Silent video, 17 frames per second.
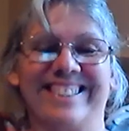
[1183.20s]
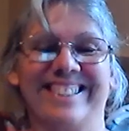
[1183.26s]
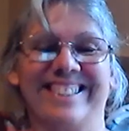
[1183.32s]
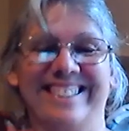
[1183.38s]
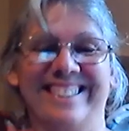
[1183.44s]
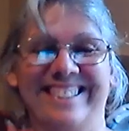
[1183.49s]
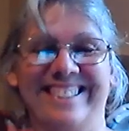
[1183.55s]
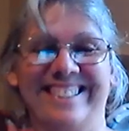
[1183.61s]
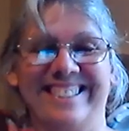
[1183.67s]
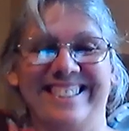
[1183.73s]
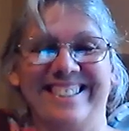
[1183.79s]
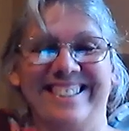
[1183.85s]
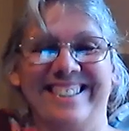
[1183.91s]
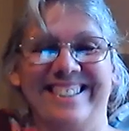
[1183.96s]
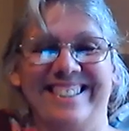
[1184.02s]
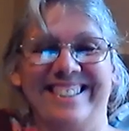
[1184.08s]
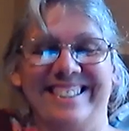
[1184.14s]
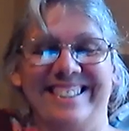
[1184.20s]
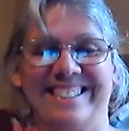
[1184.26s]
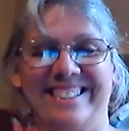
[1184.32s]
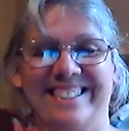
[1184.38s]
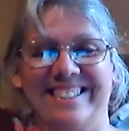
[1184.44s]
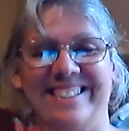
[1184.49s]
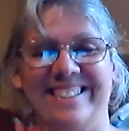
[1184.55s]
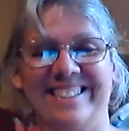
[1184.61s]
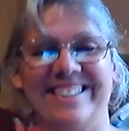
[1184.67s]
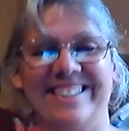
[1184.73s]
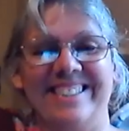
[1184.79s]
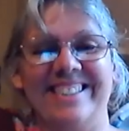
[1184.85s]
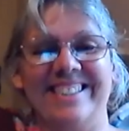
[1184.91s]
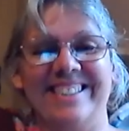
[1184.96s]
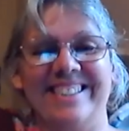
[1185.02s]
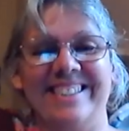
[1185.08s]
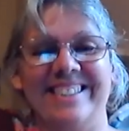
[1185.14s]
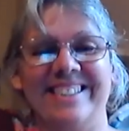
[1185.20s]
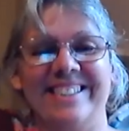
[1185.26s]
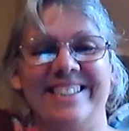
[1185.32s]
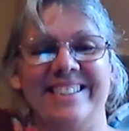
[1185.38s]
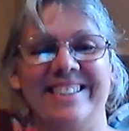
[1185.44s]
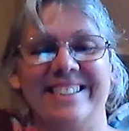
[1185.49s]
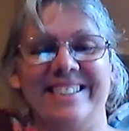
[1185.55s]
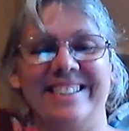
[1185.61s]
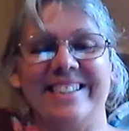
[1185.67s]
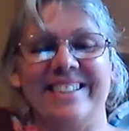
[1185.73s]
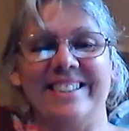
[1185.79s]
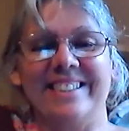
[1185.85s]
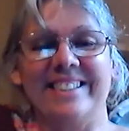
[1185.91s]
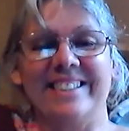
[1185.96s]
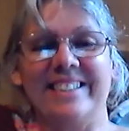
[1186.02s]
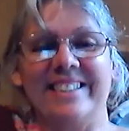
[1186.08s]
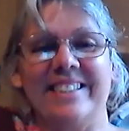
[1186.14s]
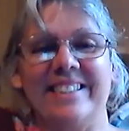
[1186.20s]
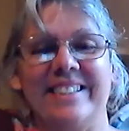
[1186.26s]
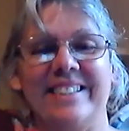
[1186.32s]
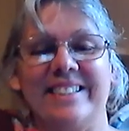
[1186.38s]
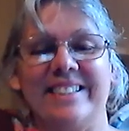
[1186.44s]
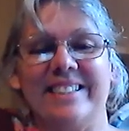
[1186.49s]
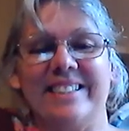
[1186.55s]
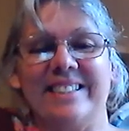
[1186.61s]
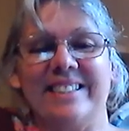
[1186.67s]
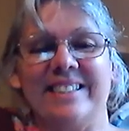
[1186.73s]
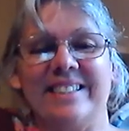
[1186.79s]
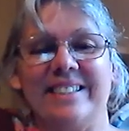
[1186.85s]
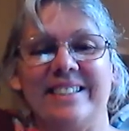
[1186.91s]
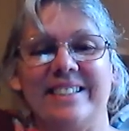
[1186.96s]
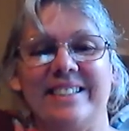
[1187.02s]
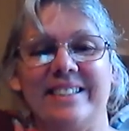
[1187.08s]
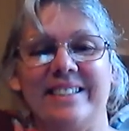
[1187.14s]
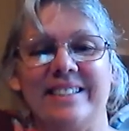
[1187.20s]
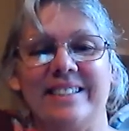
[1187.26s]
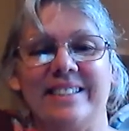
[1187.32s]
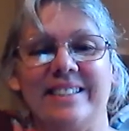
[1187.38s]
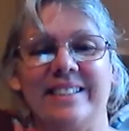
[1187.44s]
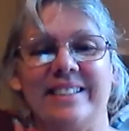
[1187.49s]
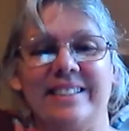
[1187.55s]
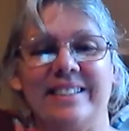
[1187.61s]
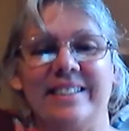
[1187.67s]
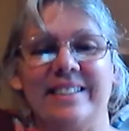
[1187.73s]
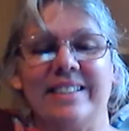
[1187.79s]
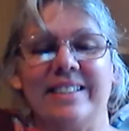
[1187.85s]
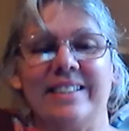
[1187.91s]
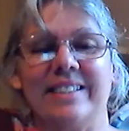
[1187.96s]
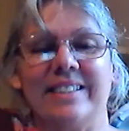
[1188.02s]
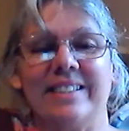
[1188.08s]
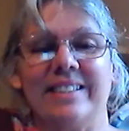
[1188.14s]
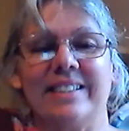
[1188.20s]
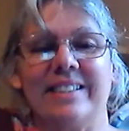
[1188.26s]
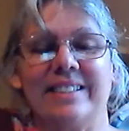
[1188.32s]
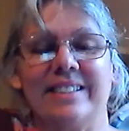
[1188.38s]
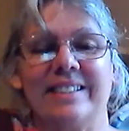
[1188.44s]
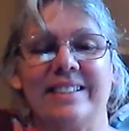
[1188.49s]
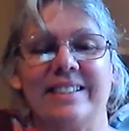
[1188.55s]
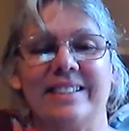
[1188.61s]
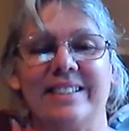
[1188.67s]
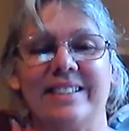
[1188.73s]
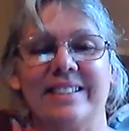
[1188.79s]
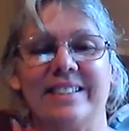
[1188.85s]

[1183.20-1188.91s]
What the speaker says: No words are spoken by the person on screen.